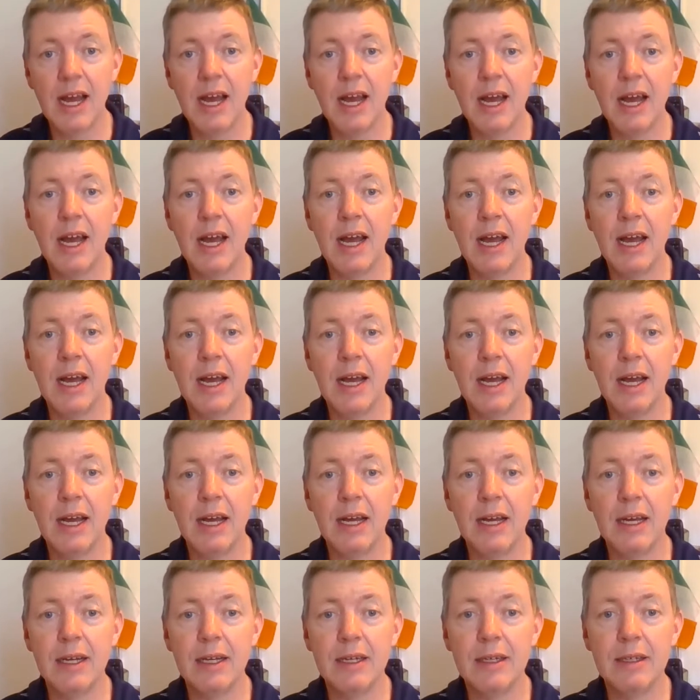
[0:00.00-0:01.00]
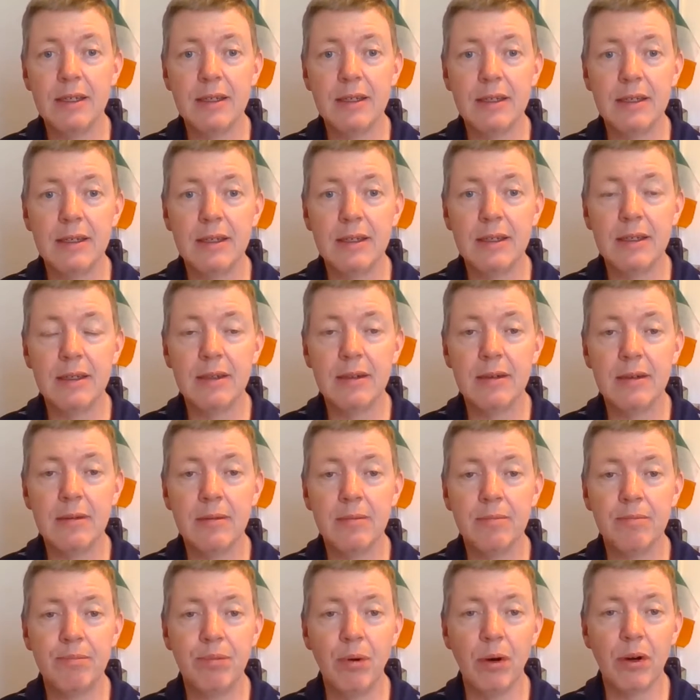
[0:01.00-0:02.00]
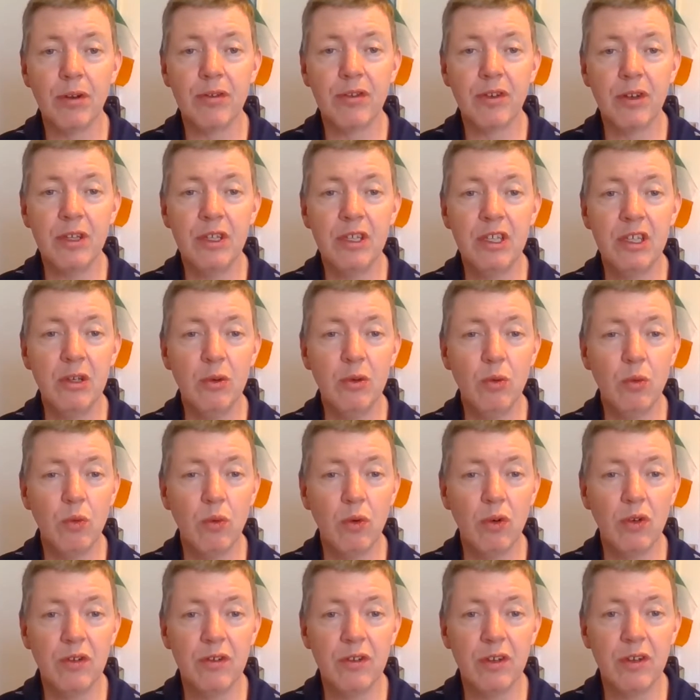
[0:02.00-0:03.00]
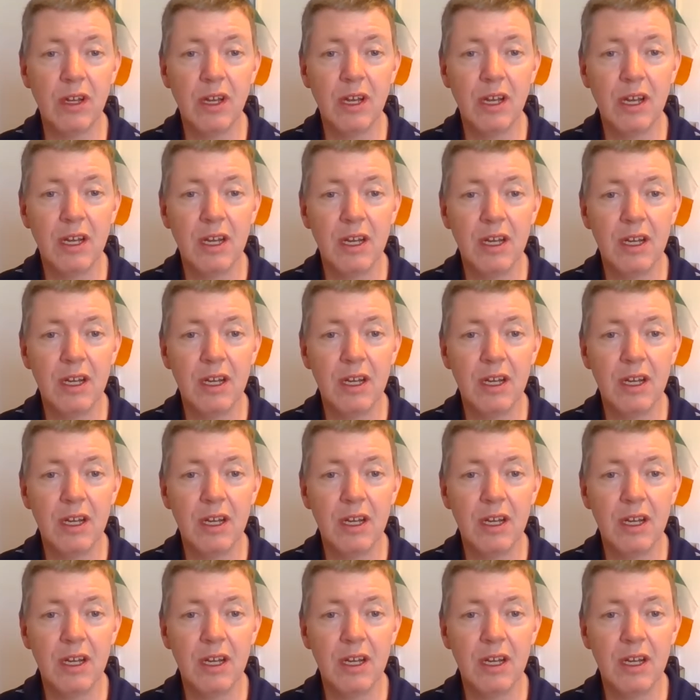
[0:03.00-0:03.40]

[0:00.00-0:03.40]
But you would